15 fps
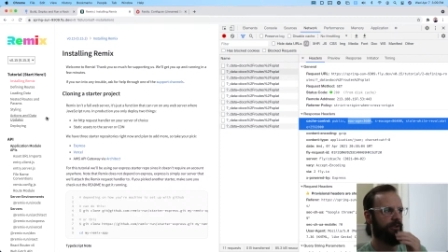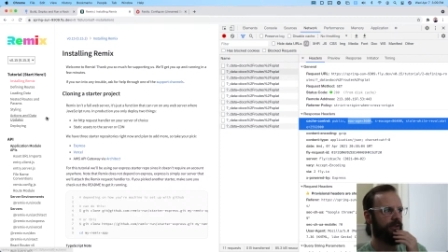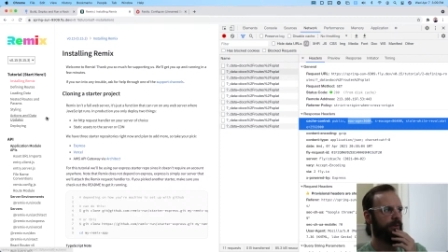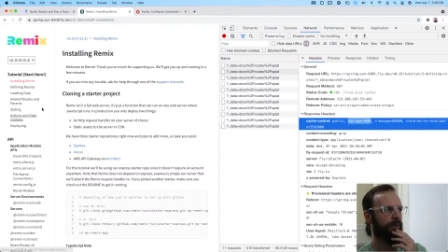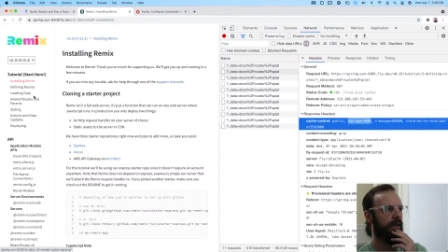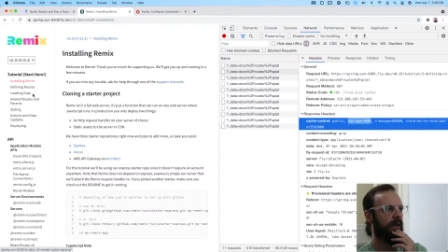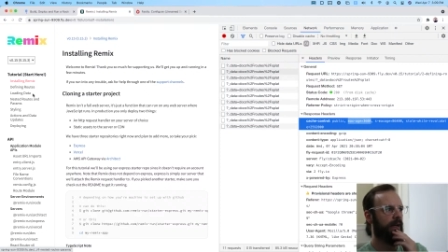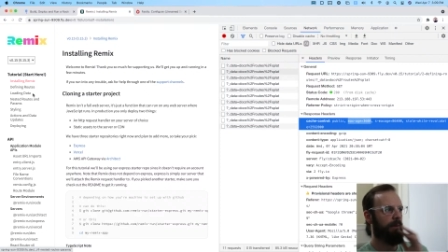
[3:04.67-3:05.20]

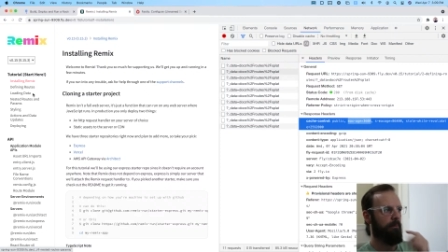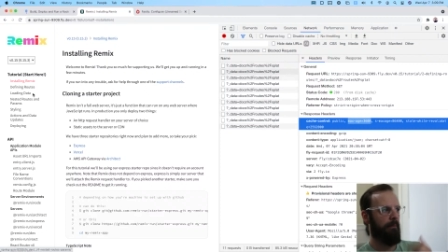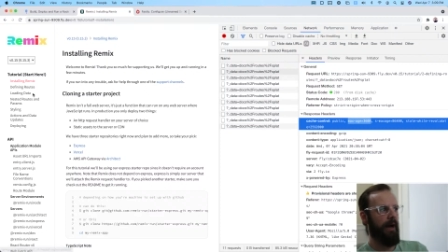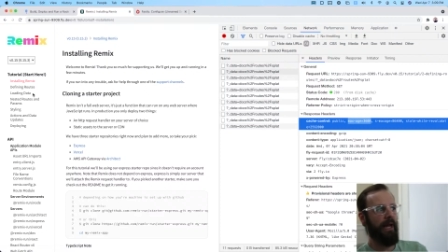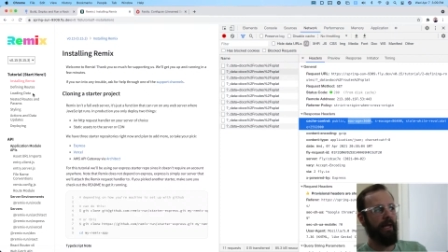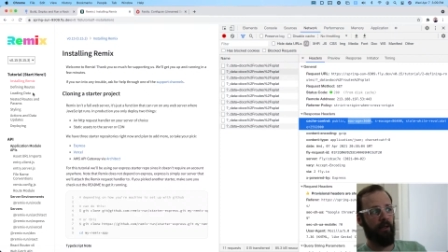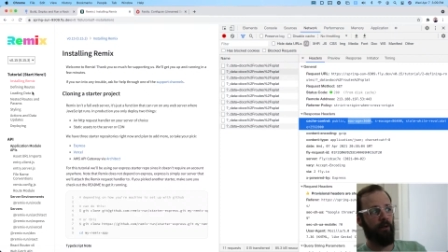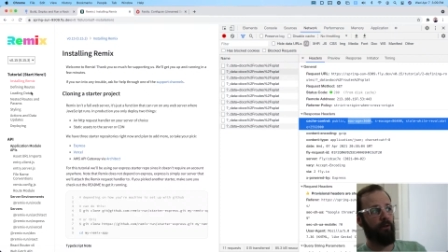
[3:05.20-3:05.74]
So
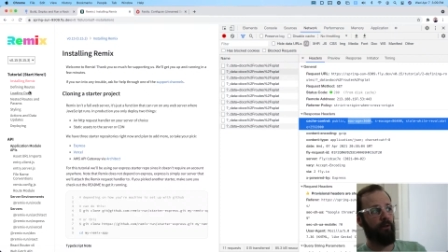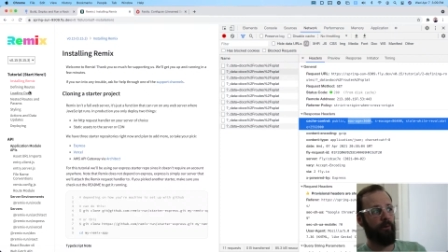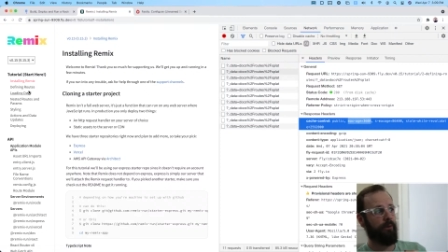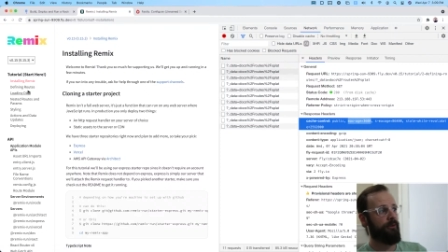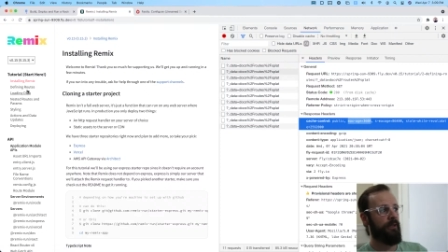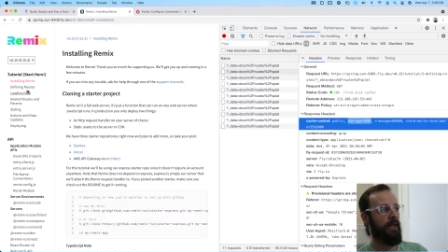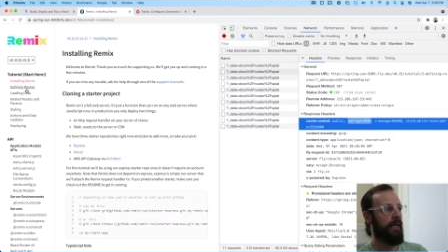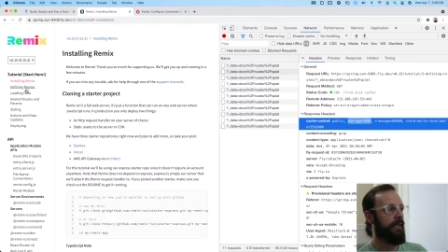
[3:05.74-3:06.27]
my code
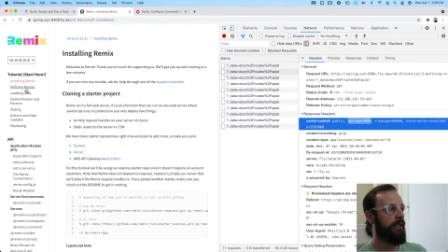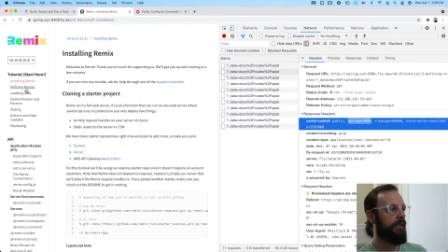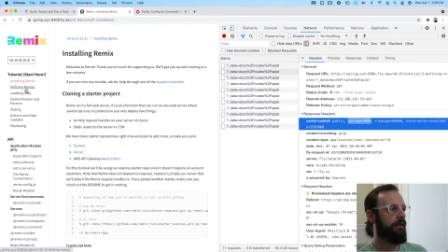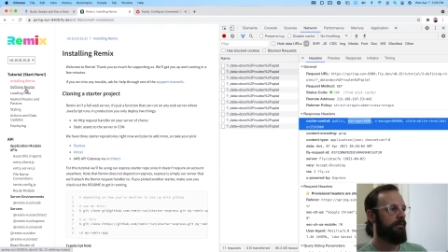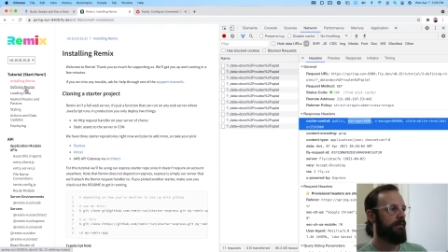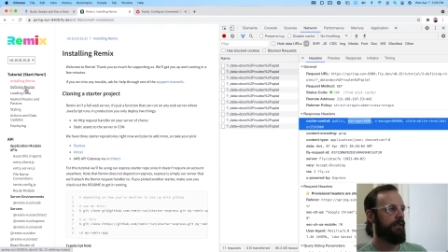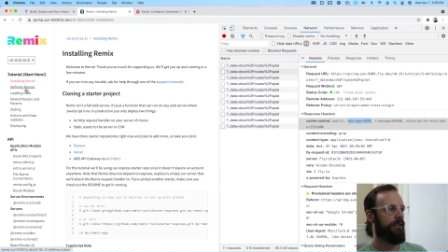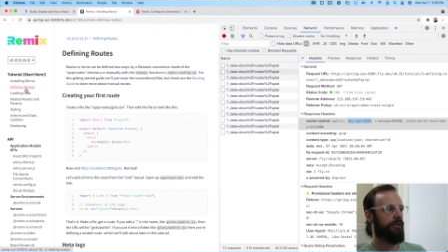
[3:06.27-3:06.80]
is
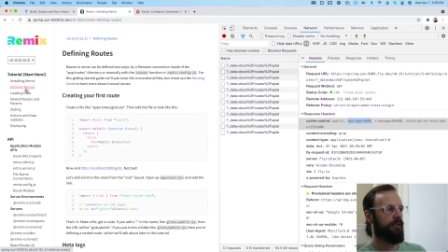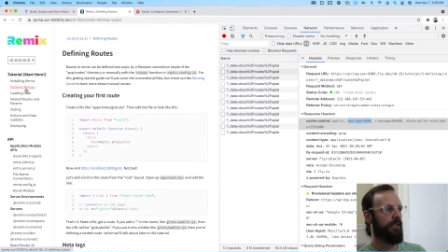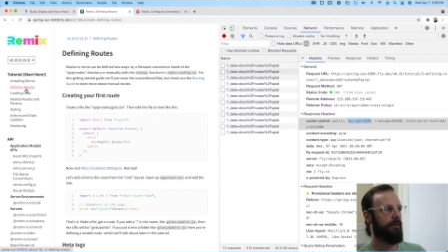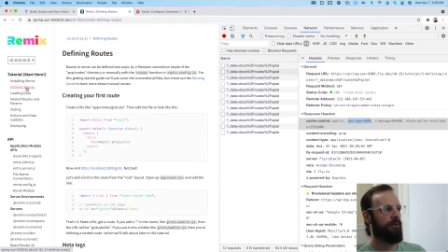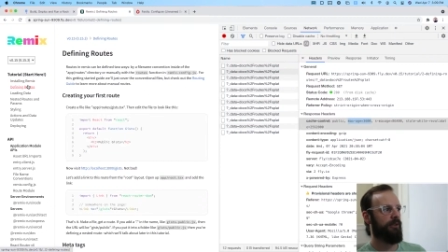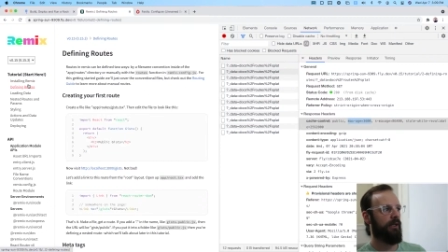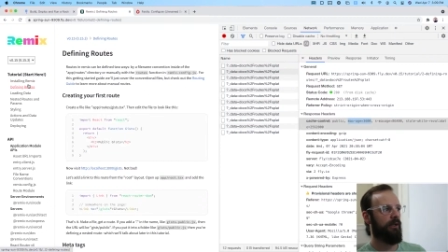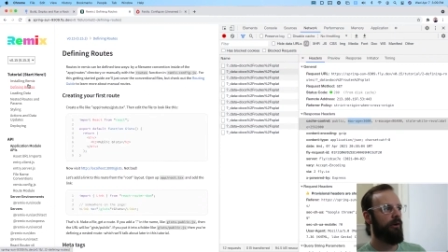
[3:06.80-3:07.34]
naive and it just
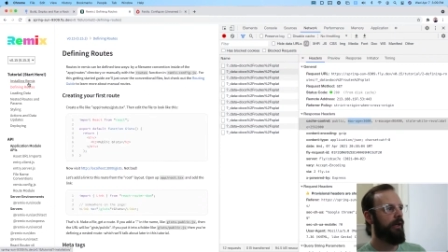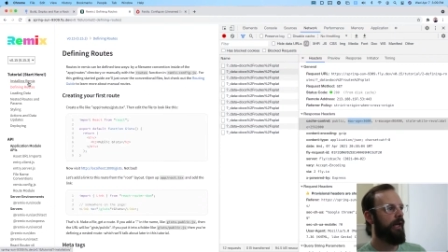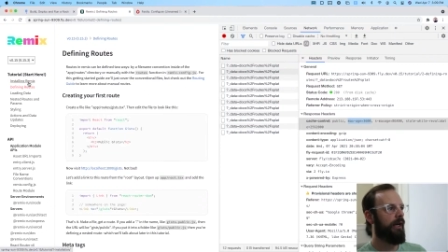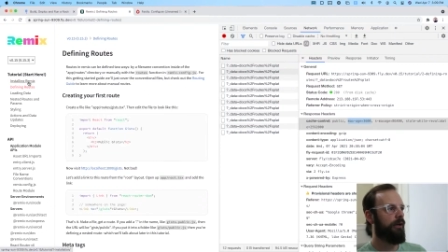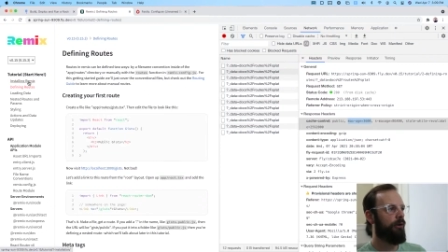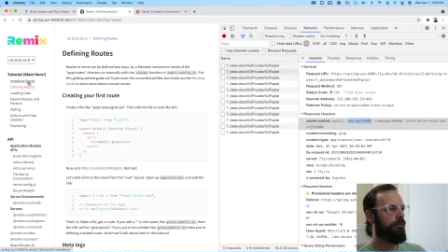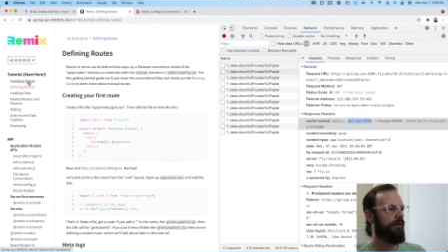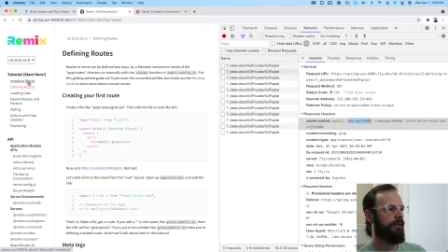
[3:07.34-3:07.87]
keeps saying, oh yeah,
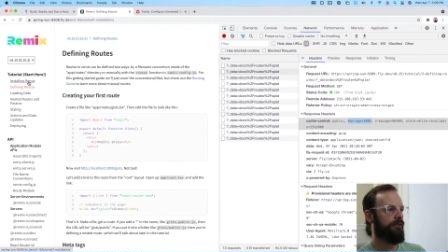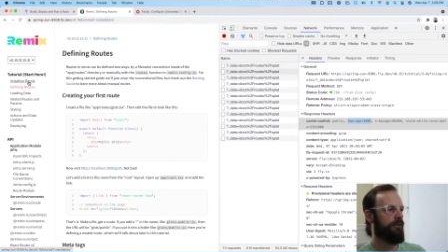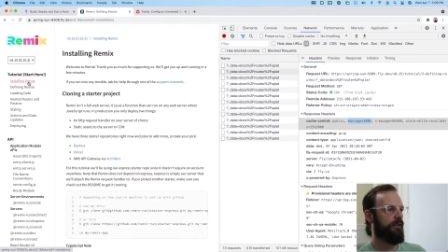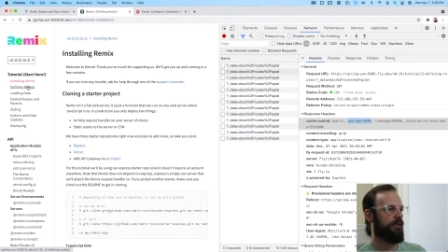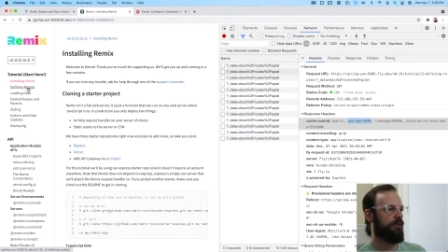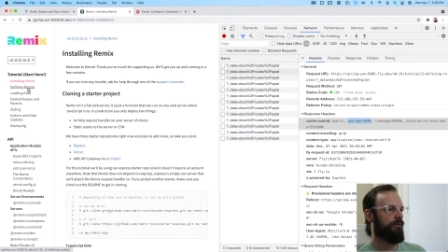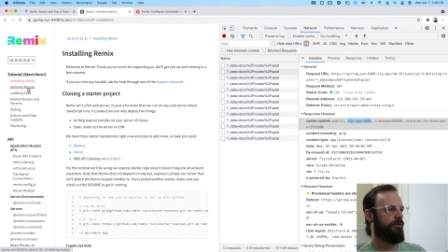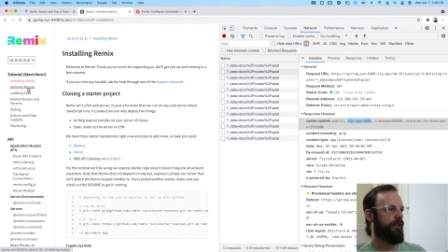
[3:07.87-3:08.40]
go fetch
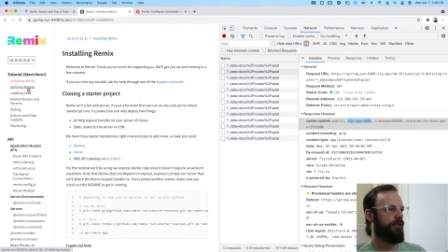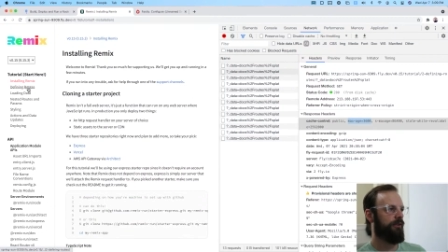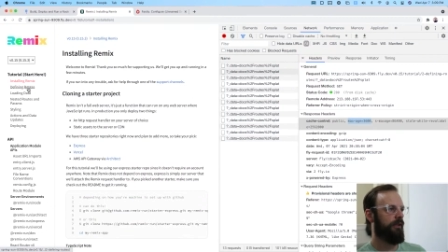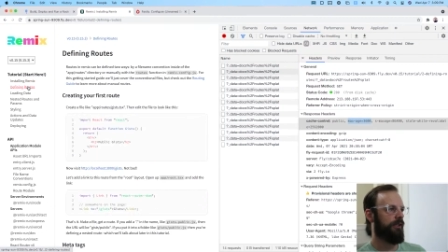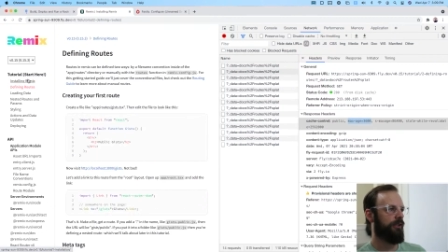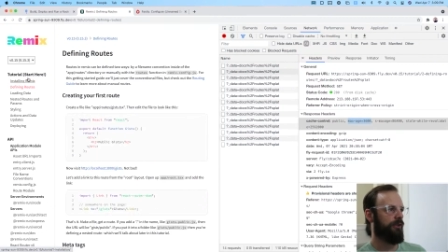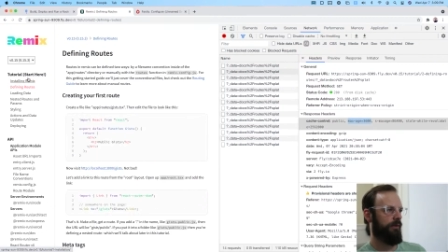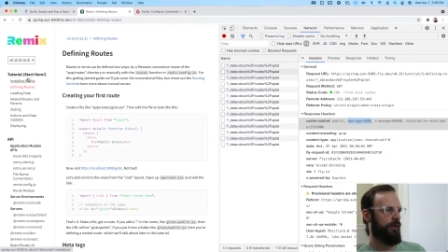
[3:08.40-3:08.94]
this, fetch
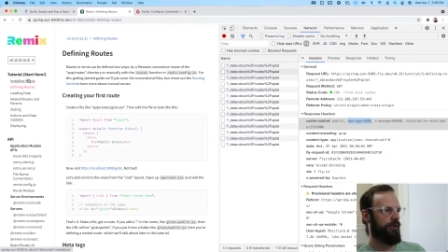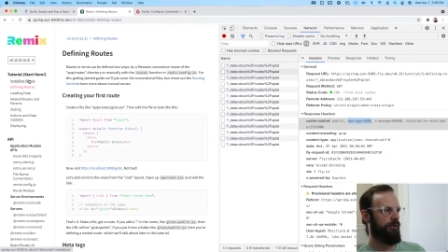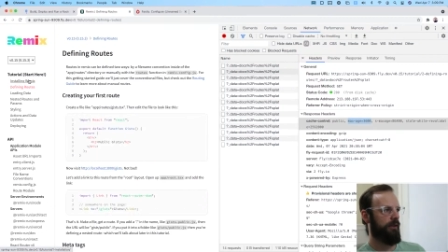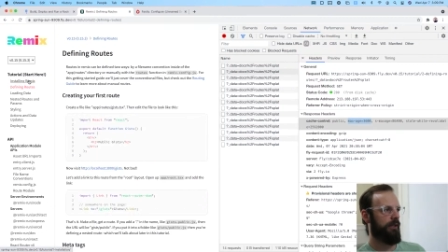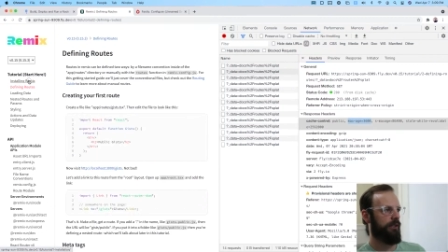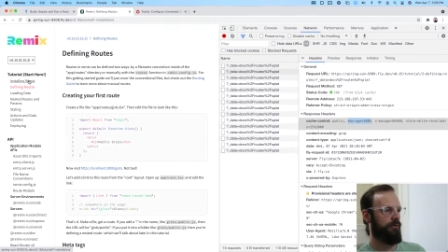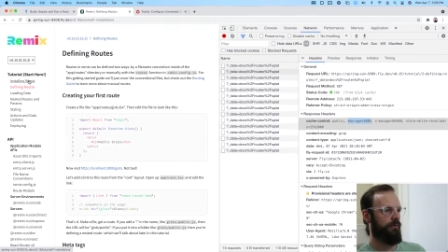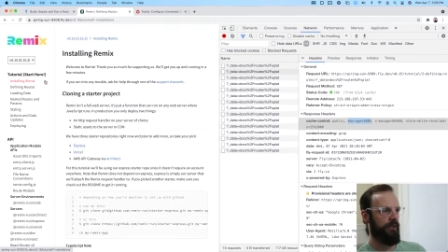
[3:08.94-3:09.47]
this, fetch
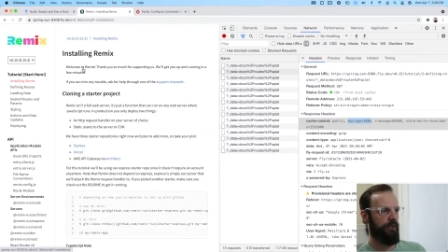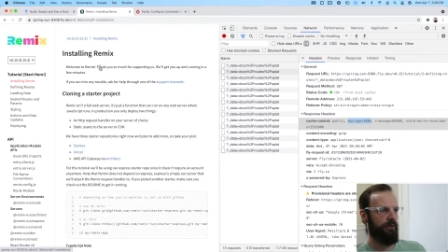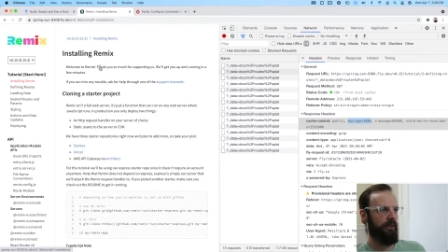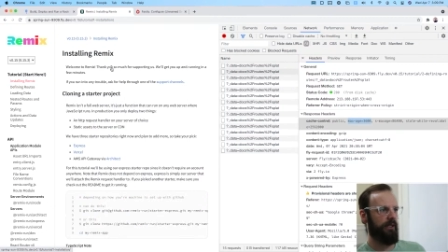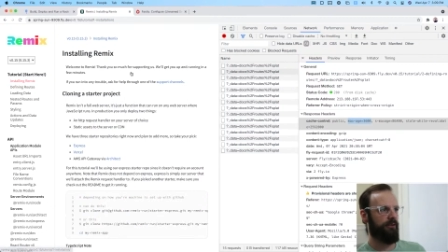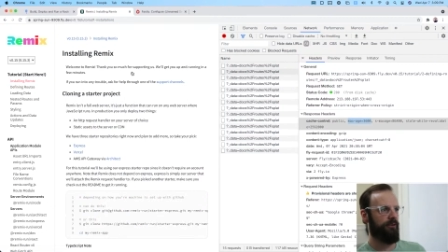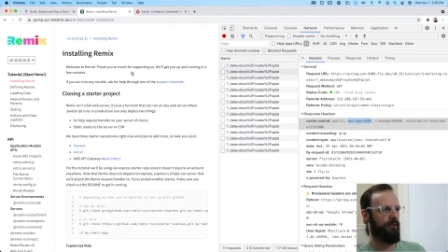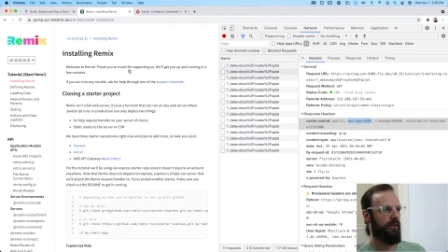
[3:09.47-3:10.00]
this, fetch
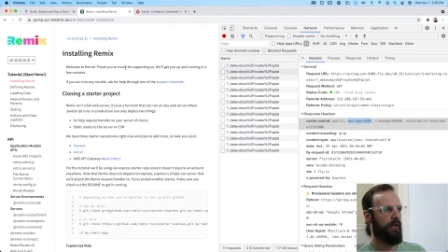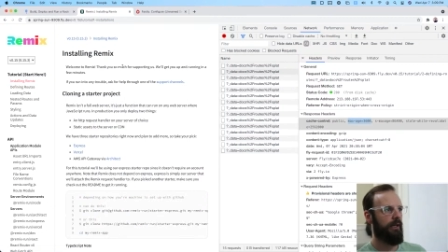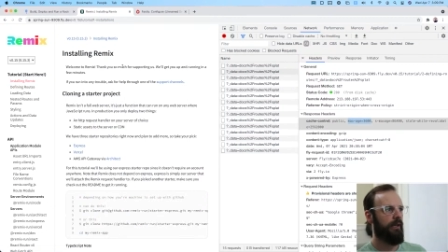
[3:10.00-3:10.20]
this.